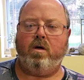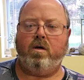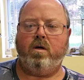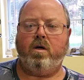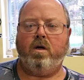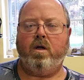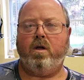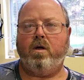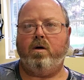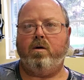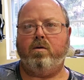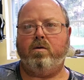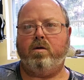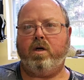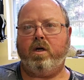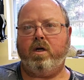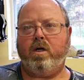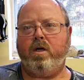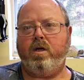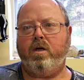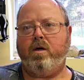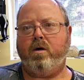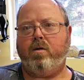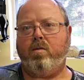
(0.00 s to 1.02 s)
Hello,
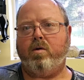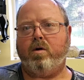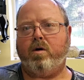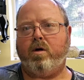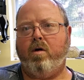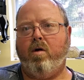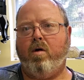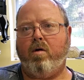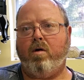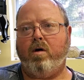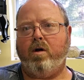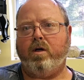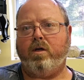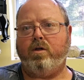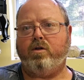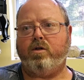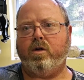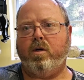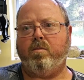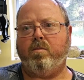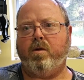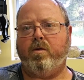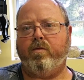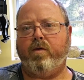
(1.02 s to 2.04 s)
Kenny here with Gardening
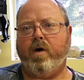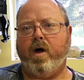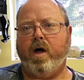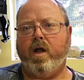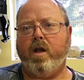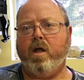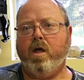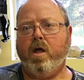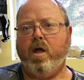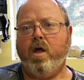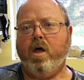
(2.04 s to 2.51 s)
Simplified.